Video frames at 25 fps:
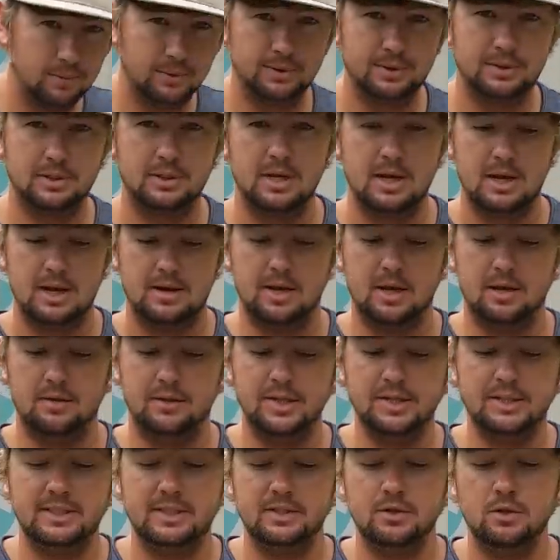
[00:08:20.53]
ones. Now,
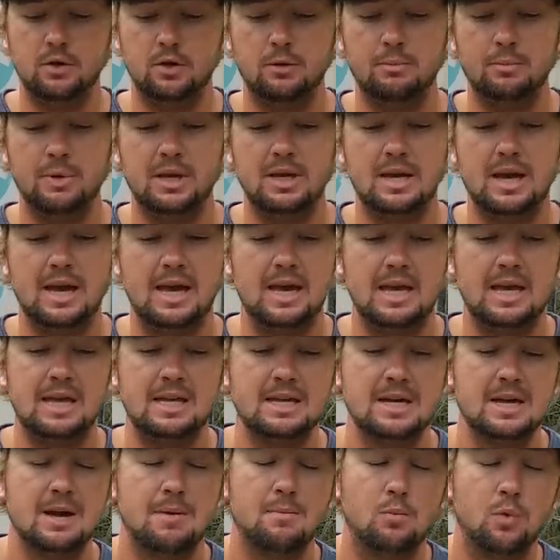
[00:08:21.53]
this is going to be
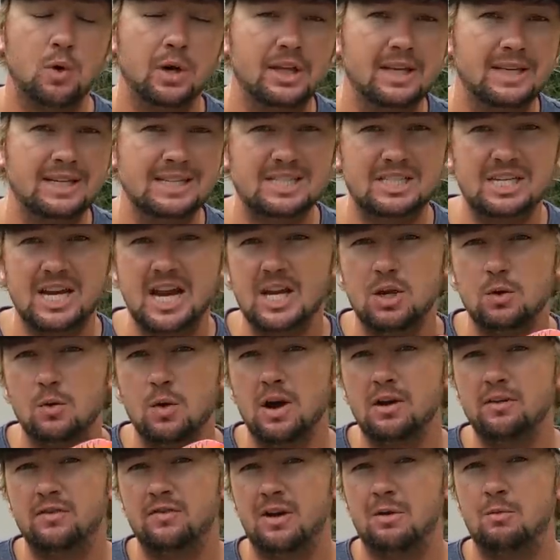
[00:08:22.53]
a
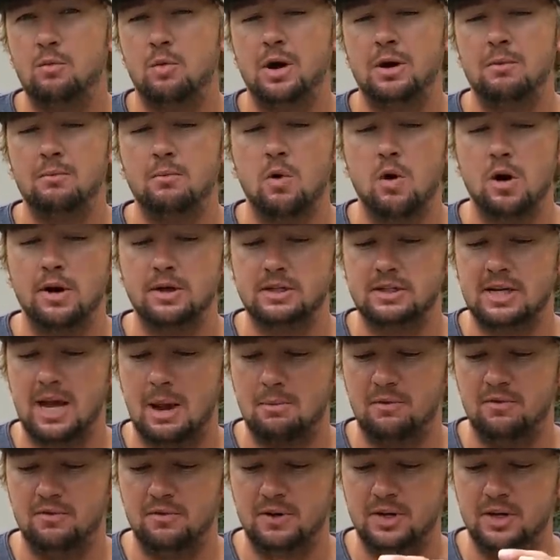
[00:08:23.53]
January, February, March
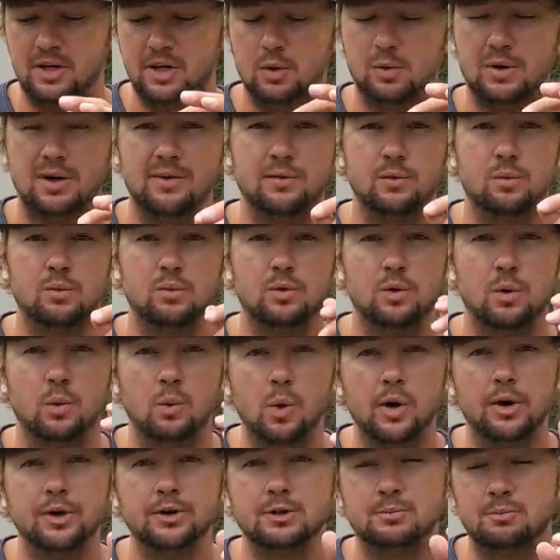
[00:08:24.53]
type of a deal. Whenever the
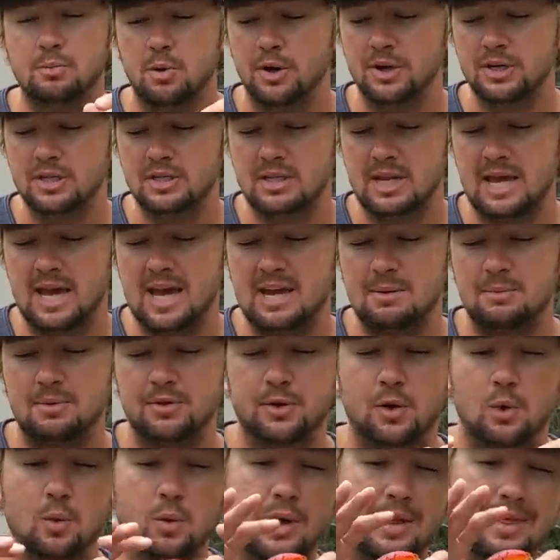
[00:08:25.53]
water's pretty stained, I'm going
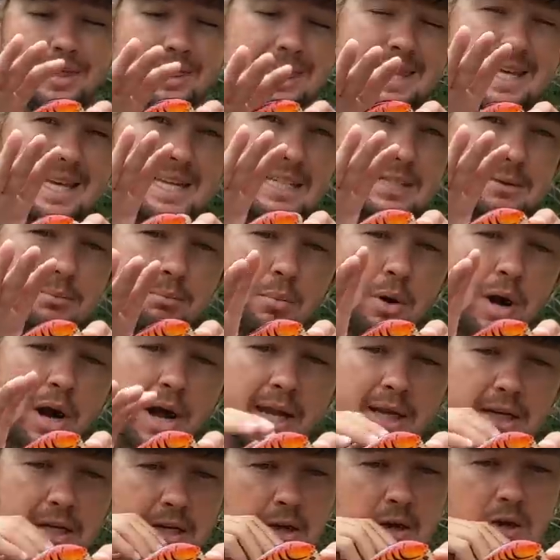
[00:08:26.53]
to throw one this
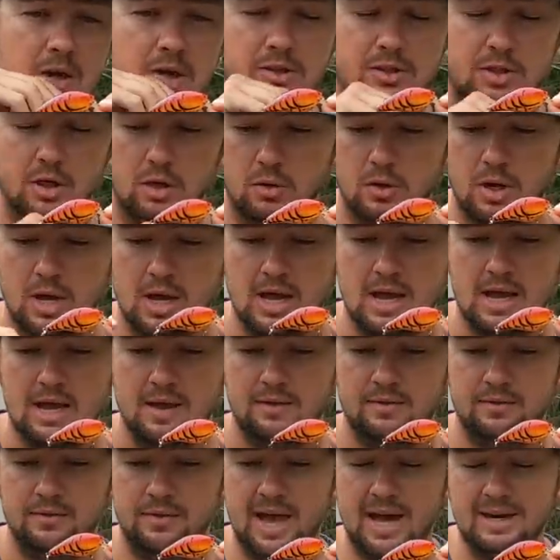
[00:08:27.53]
bright. So
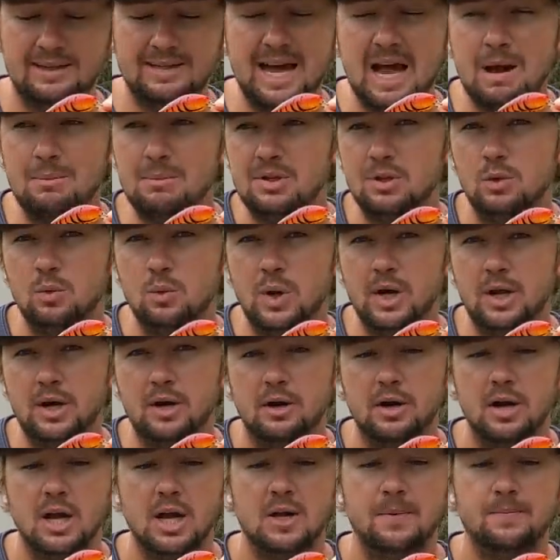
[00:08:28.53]
that time in the
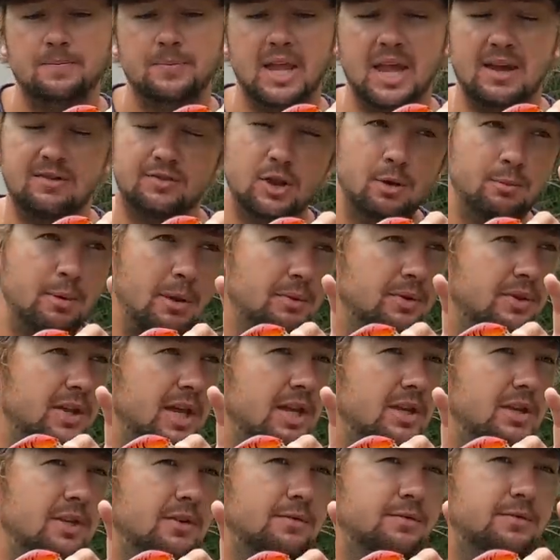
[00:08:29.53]
winter, even though people
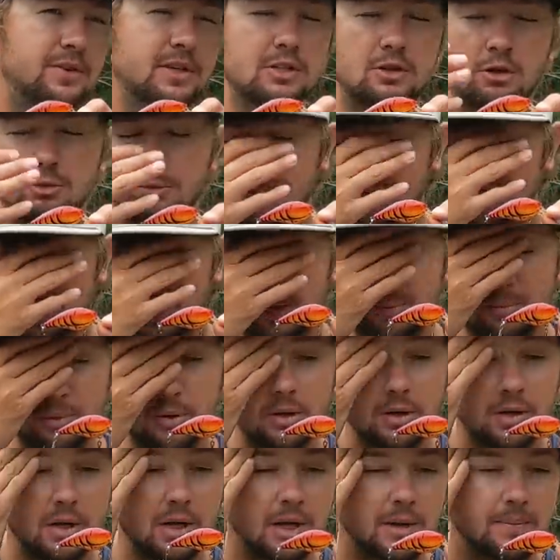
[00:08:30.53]
think the fish a little bit
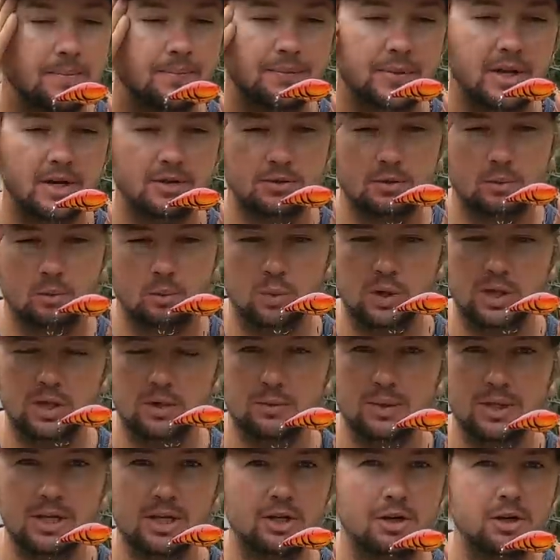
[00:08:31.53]
deeper, there's some
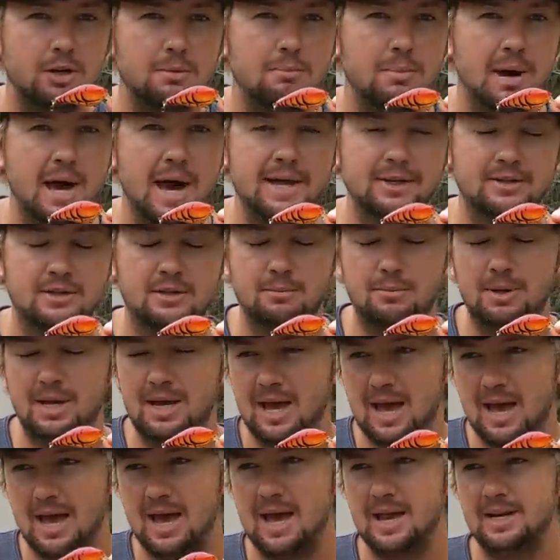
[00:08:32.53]
really, really good bites to be
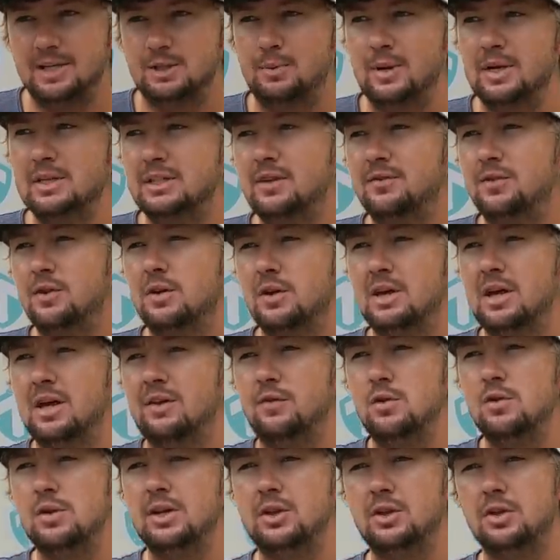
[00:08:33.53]
had, especially
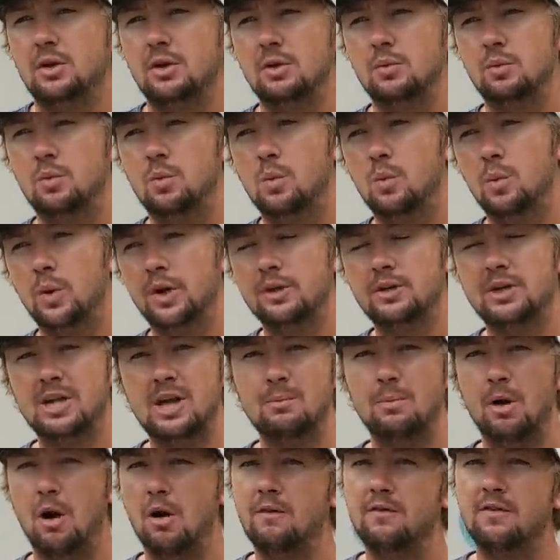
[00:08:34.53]
if you can get the water
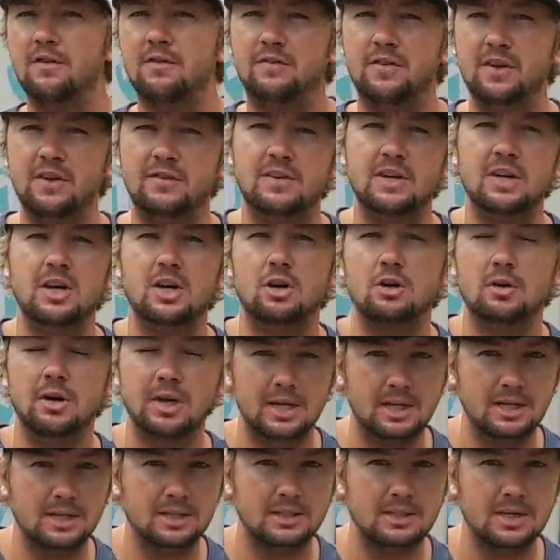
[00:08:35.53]
temp over 50
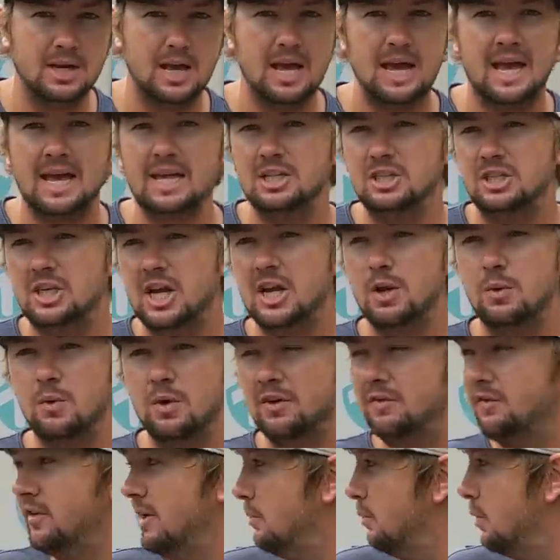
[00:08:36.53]
degrees in
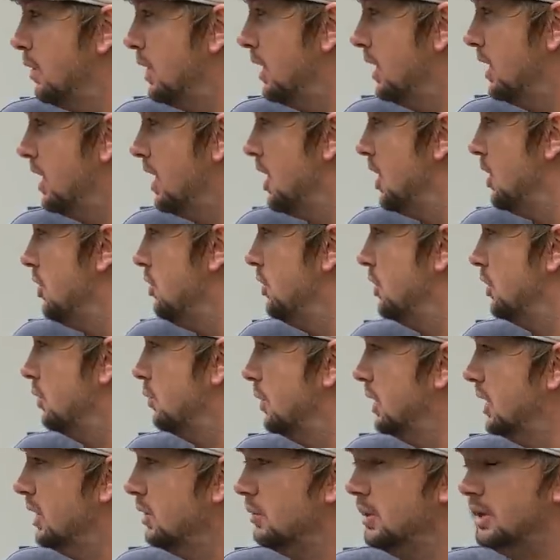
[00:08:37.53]
January, February, you can
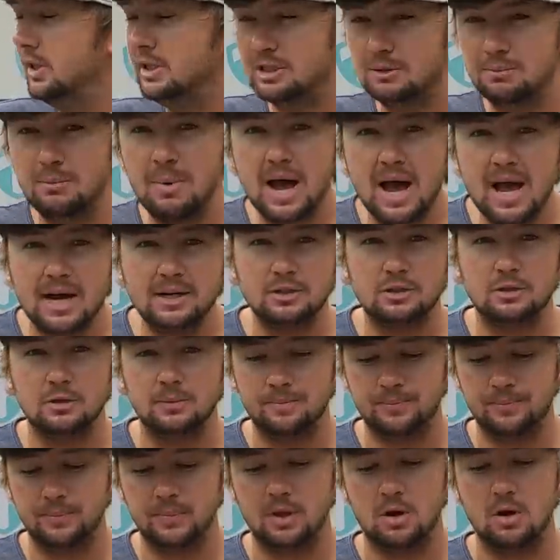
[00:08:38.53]
really, really smash
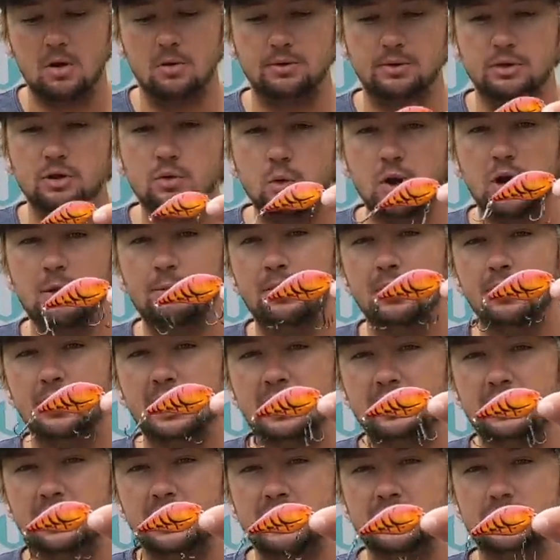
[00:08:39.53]
them on a square bill
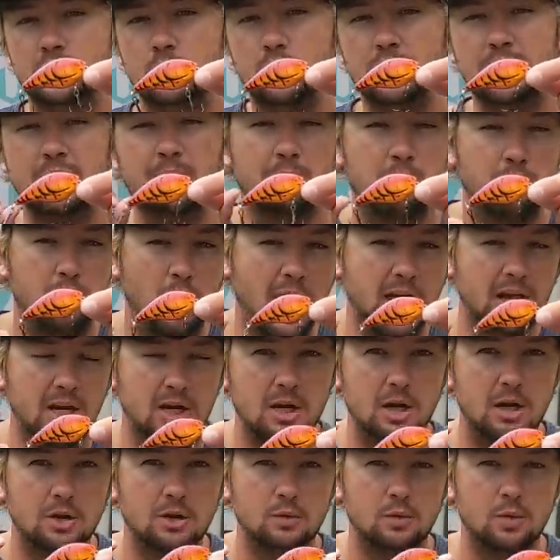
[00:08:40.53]
like this, a really bright
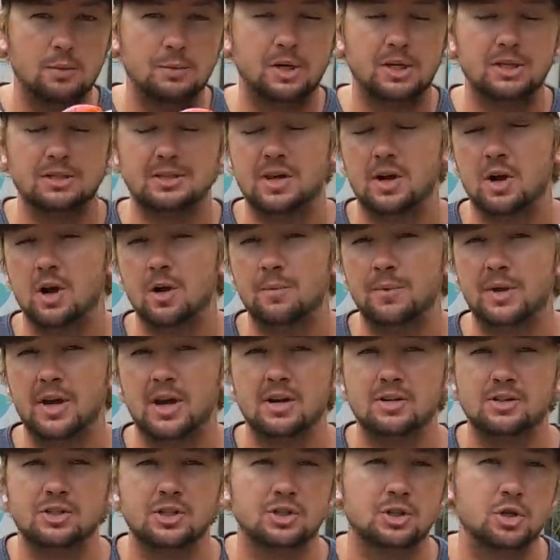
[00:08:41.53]
colored one, because they're up
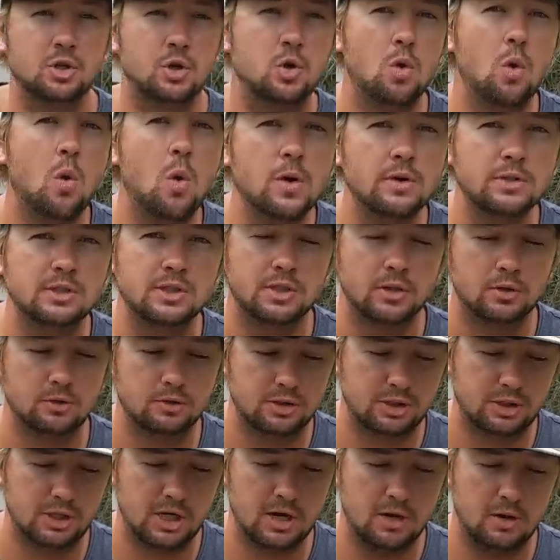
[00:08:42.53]
there just gorging
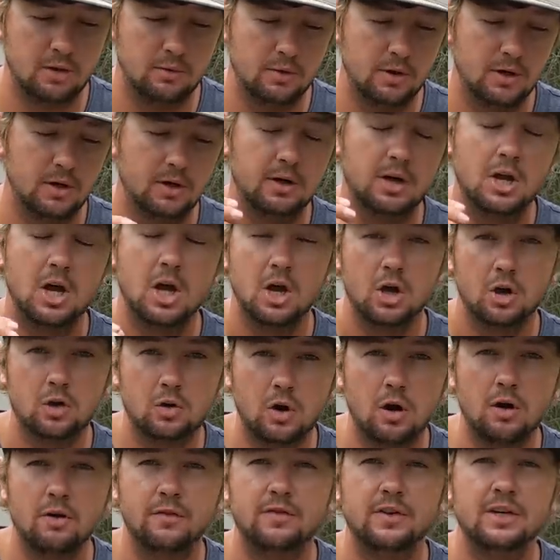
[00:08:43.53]
on a
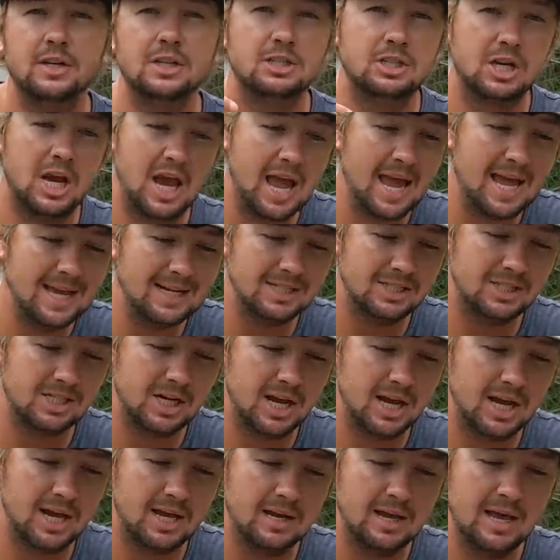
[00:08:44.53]
crawfish and
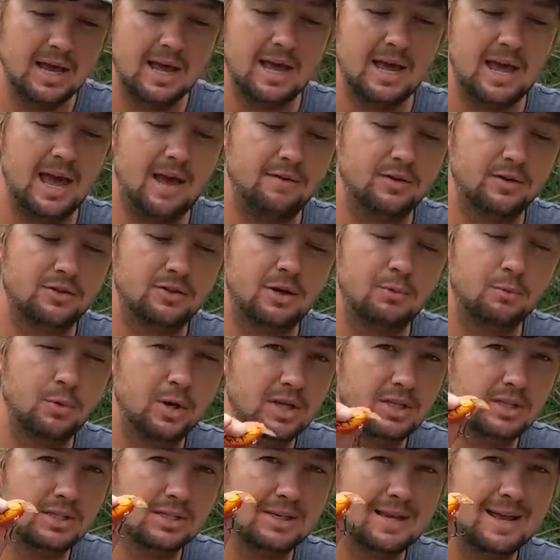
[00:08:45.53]
shad, and for some
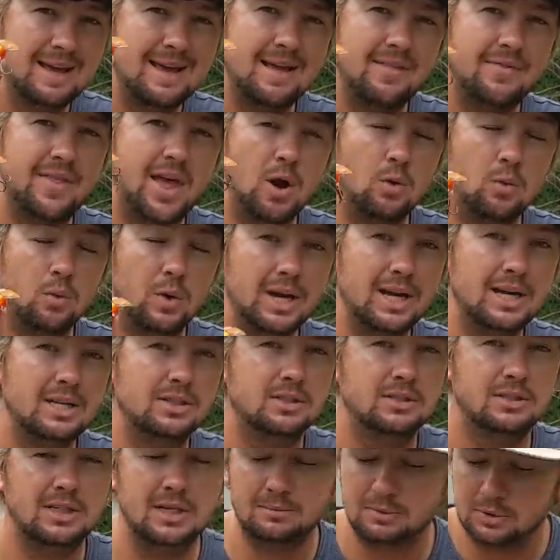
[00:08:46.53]
reason that red
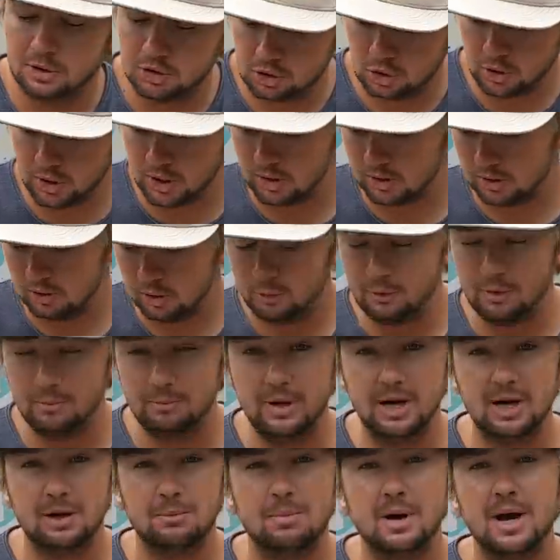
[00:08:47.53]
just seems to trigger a little bit
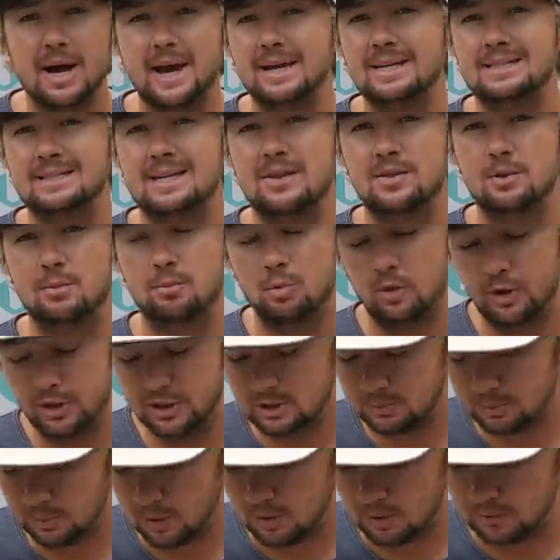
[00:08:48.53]
bigger bites in the
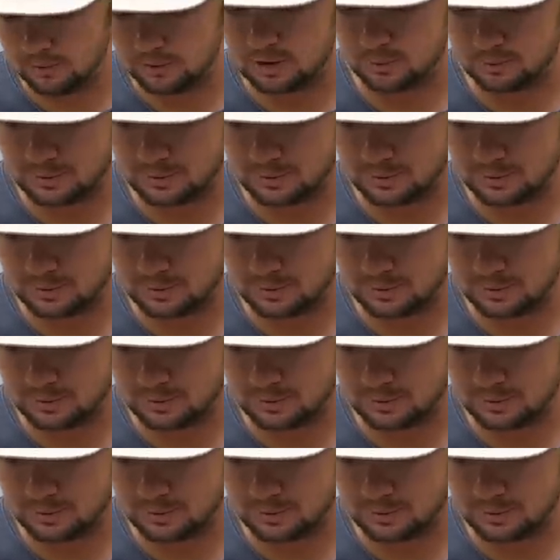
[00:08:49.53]
pre-spawn